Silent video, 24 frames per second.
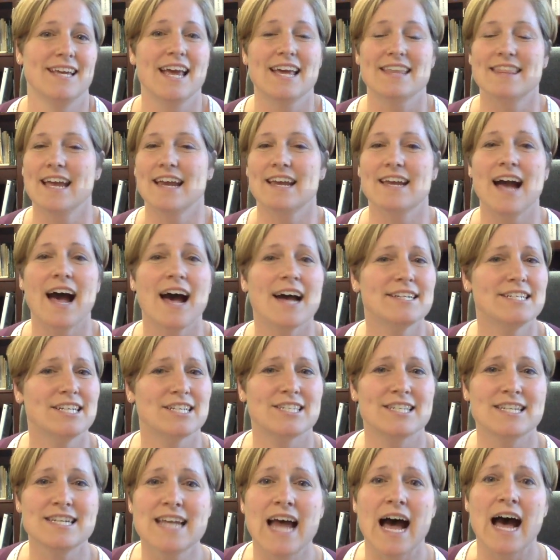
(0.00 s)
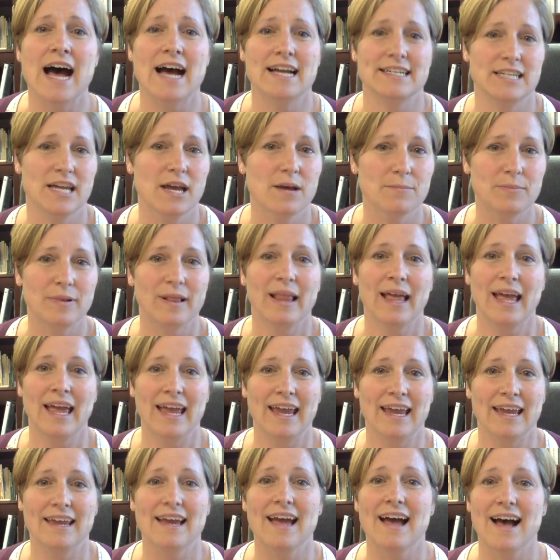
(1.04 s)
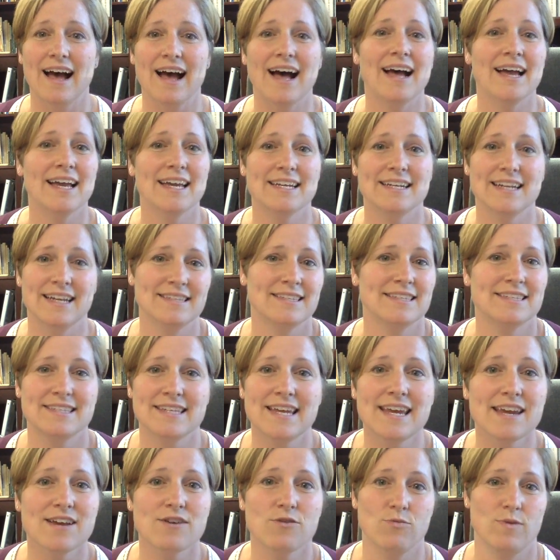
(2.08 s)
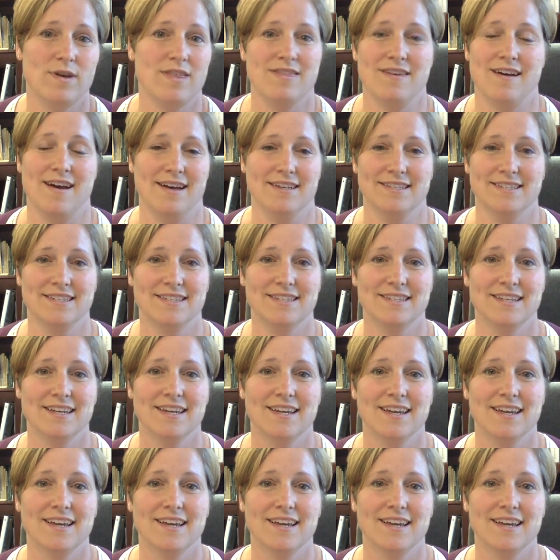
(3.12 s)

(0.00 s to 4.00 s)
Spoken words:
that God does not play hide and seek with us.